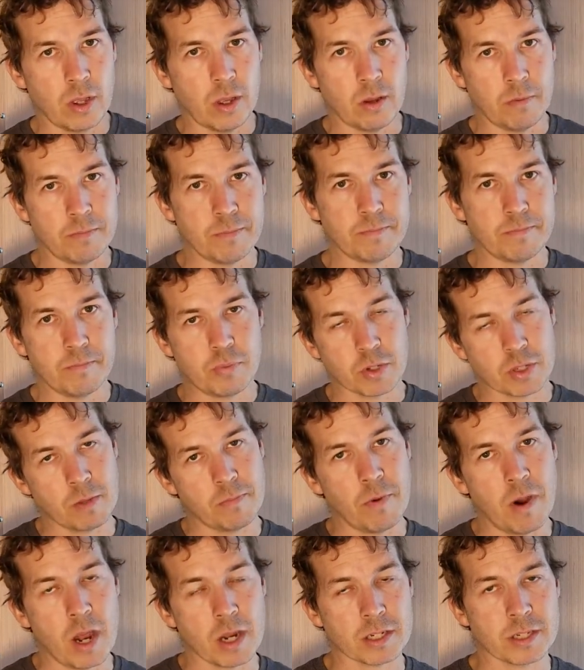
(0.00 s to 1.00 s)
I'll put the
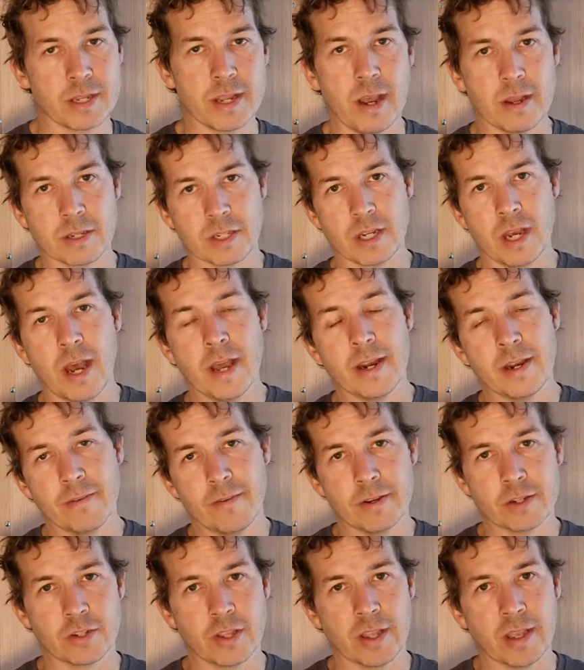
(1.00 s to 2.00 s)
box on the outside and
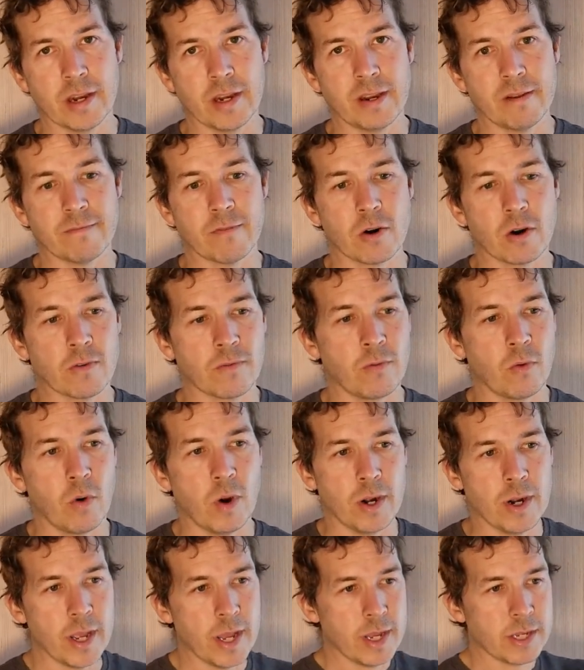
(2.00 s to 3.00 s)
eventually get an inverter for
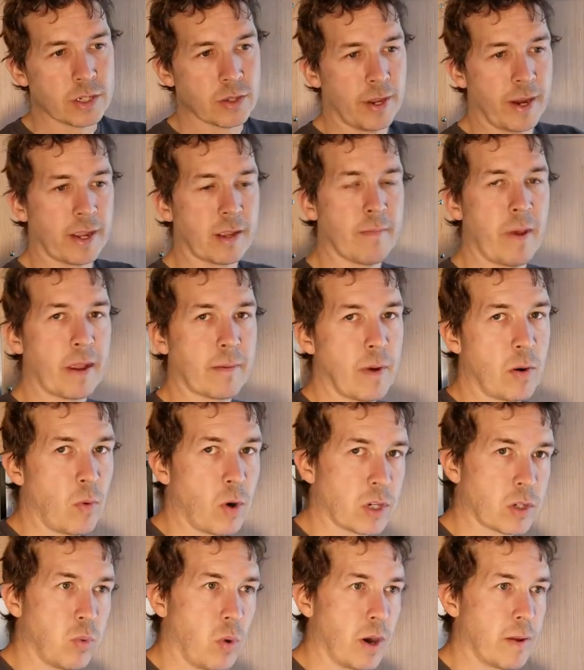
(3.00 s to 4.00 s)
it so that I can make my one
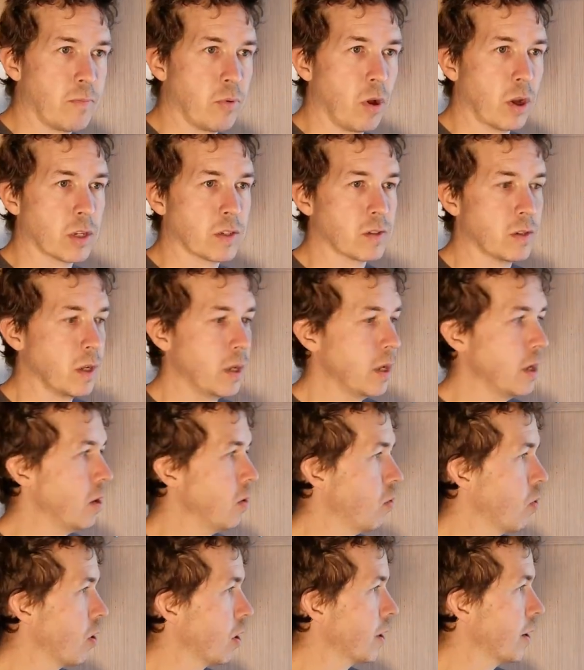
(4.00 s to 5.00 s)
twenty plugs
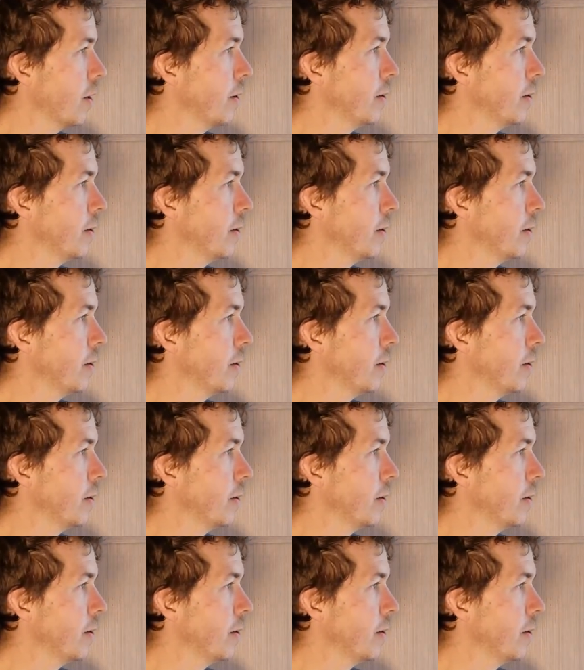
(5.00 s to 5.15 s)
work.